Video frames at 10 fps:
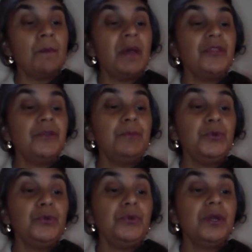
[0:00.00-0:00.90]
But the
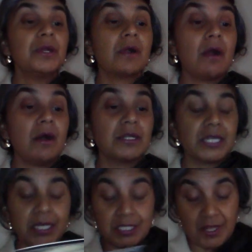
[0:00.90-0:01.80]
moon
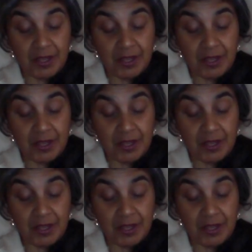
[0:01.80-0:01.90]
card is